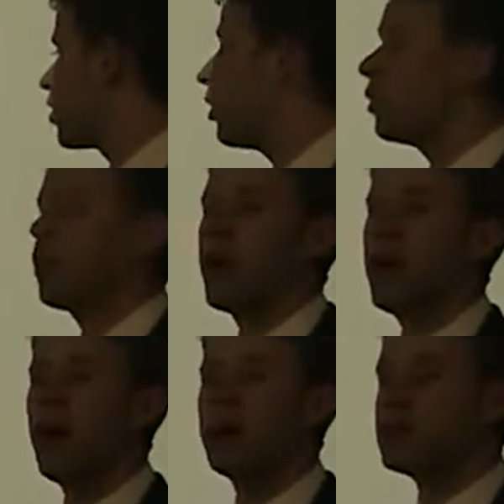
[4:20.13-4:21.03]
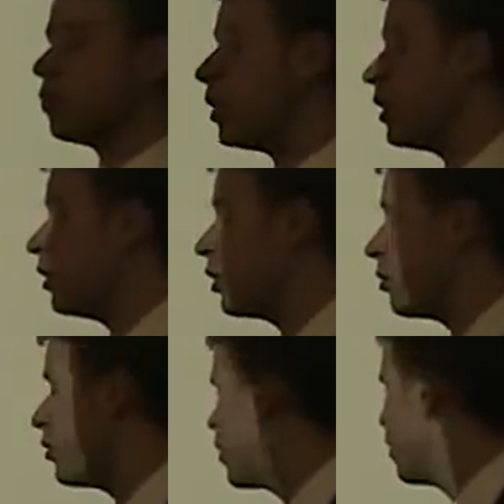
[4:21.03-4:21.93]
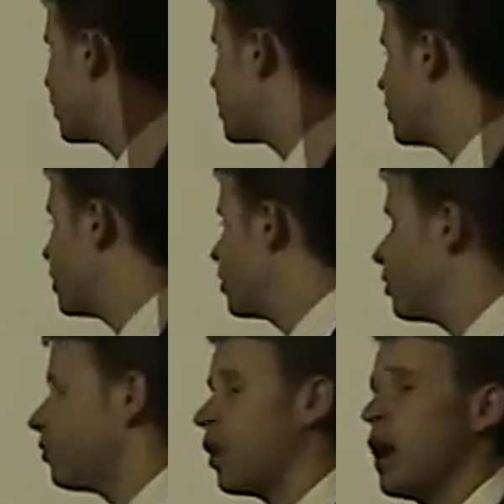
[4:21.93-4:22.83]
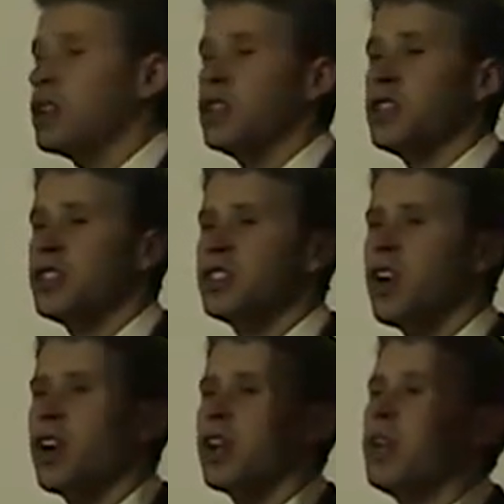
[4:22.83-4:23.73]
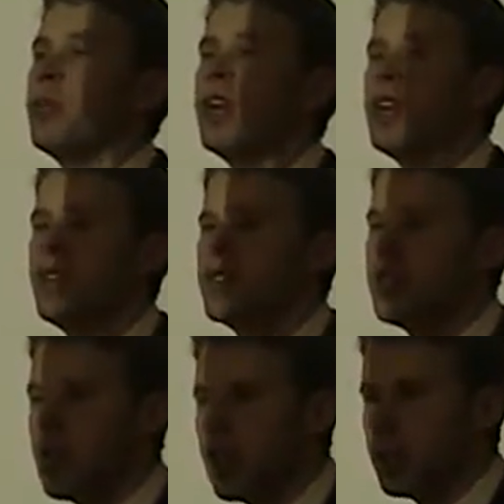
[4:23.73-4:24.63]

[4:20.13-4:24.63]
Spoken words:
Currently, right now, there's 1 yearly review for us that just started, and we didn't even see it.